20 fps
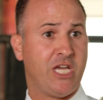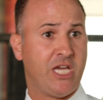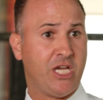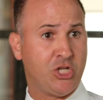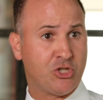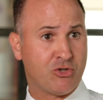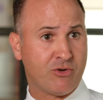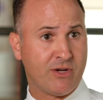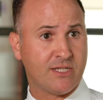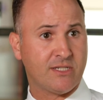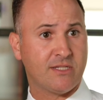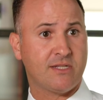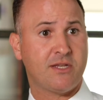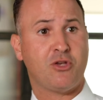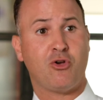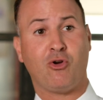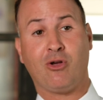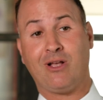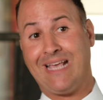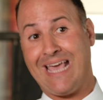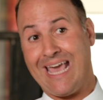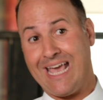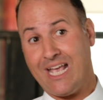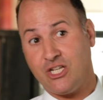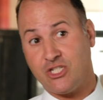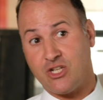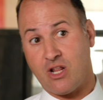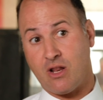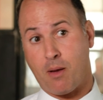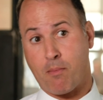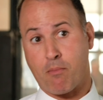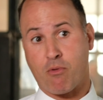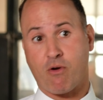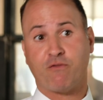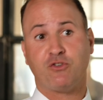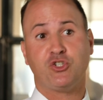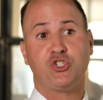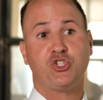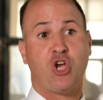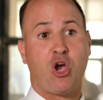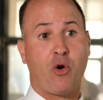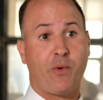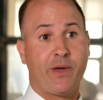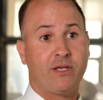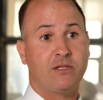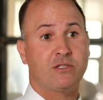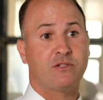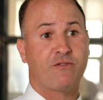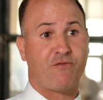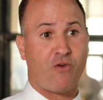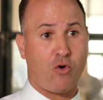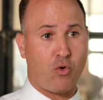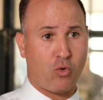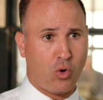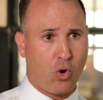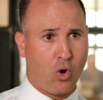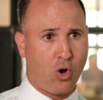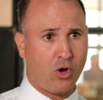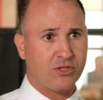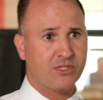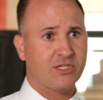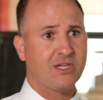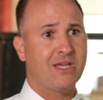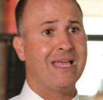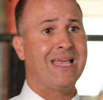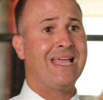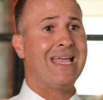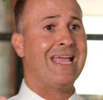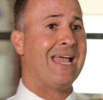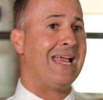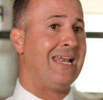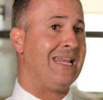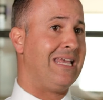interest, you'll gauge the number of showings, phone calls, and